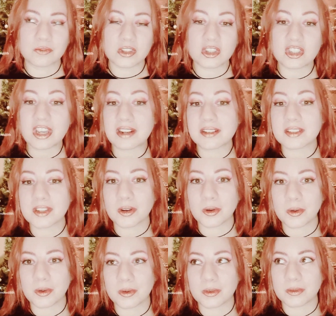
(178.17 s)

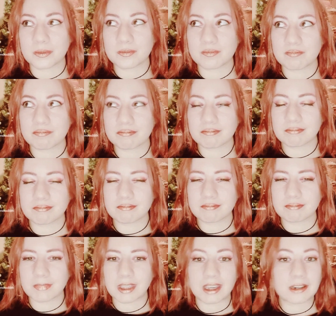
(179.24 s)
gentle
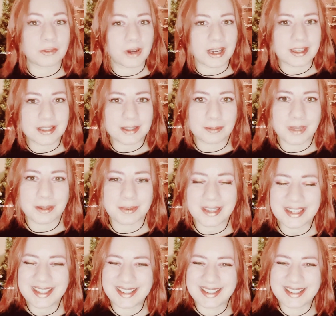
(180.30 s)
advice, maybe,